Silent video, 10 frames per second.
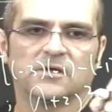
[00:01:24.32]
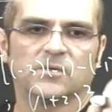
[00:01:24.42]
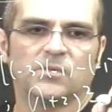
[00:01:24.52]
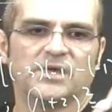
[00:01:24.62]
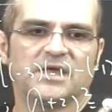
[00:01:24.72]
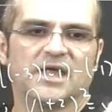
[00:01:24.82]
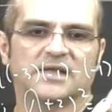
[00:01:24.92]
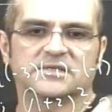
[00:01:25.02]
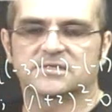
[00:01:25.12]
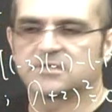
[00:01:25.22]
we
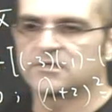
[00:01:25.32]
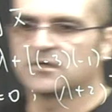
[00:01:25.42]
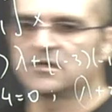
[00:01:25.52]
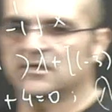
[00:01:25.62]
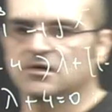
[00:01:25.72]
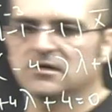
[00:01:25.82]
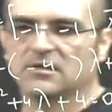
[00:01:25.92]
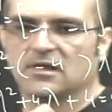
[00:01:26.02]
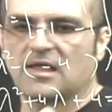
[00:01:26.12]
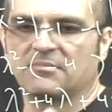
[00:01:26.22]
get
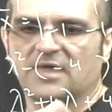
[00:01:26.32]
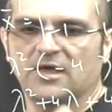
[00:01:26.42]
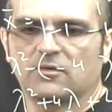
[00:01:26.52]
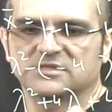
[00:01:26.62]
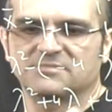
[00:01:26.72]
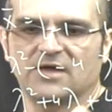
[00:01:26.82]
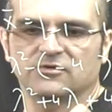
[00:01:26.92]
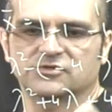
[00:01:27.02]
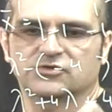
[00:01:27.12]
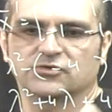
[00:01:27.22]
lambda equals
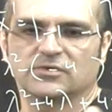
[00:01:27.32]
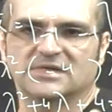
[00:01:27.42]
minus 2, a